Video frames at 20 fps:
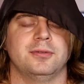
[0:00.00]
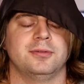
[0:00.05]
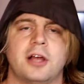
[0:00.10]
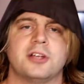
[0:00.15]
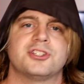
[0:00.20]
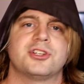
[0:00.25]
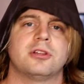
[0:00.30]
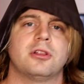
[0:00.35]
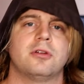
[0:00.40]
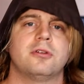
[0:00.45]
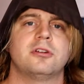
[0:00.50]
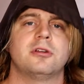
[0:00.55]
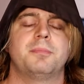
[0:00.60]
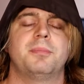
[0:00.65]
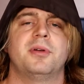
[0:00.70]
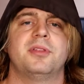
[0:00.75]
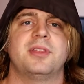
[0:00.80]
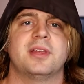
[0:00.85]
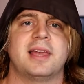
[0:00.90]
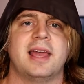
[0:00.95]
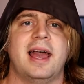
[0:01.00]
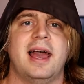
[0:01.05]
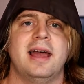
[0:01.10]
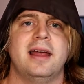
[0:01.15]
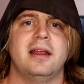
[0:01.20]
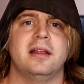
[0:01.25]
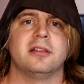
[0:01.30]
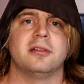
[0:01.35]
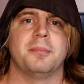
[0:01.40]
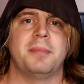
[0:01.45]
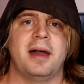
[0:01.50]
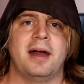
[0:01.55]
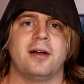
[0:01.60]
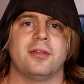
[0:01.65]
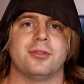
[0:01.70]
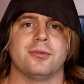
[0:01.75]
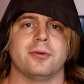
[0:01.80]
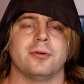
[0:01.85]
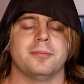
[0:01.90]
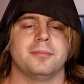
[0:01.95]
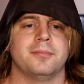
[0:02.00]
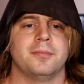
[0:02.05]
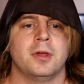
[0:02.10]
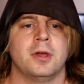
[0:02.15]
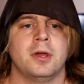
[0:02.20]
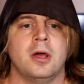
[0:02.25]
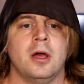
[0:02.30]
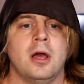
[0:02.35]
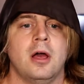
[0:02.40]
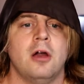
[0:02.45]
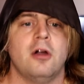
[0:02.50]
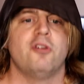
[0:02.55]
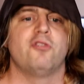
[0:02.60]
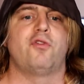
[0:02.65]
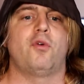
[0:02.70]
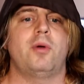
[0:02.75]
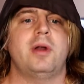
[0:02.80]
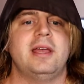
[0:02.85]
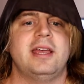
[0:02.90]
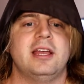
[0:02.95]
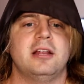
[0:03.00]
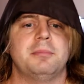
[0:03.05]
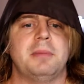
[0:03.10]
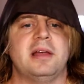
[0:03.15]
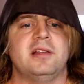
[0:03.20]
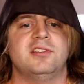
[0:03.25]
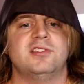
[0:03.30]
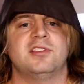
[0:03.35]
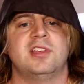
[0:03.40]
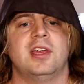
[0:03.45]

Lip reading: I should learn to put the cat in the bathroom. 40 inmates